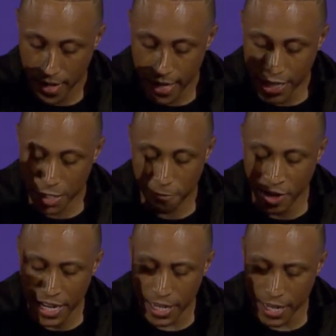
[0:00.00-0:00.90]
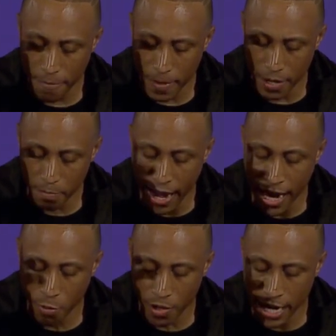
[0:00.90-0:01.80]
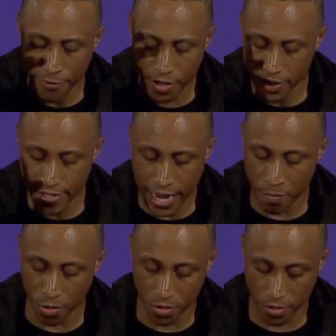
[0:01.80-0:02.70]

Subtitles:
His feet and body were never disabled.